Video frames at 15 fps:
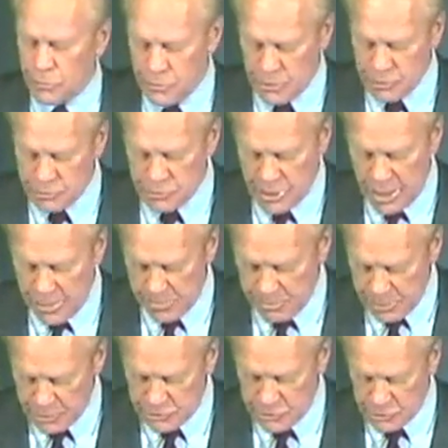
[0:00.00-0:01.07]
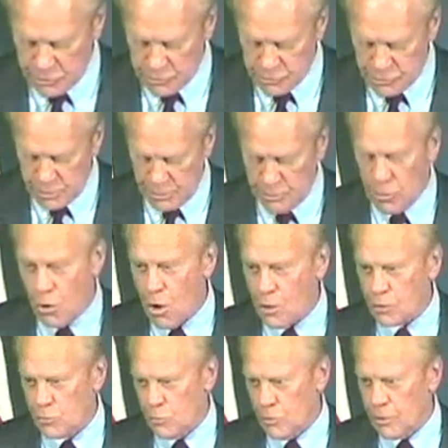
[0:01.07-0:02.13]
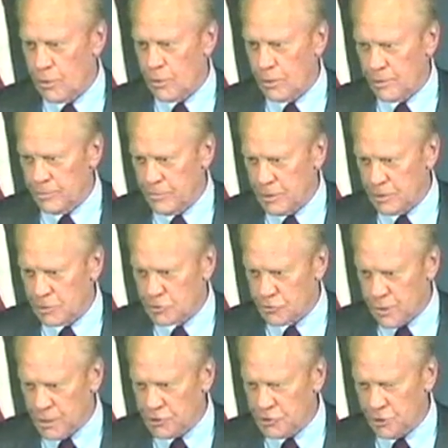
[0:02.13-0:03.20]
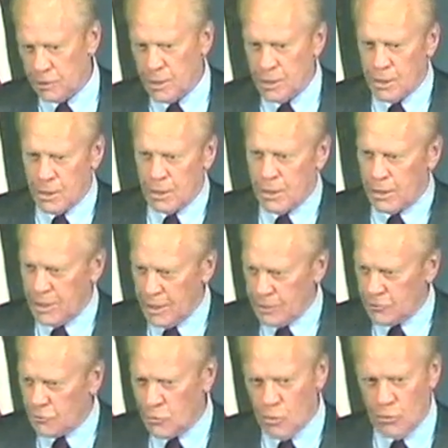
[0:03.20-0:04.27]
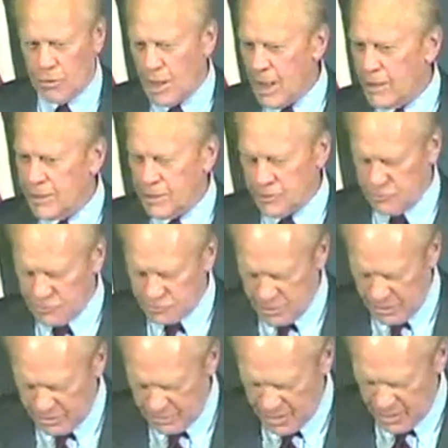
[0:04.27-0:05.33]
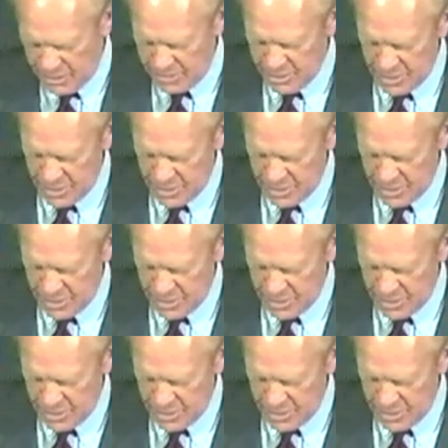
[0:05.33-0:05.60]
this ambitious and awkward administration." End quote. I didn't say that.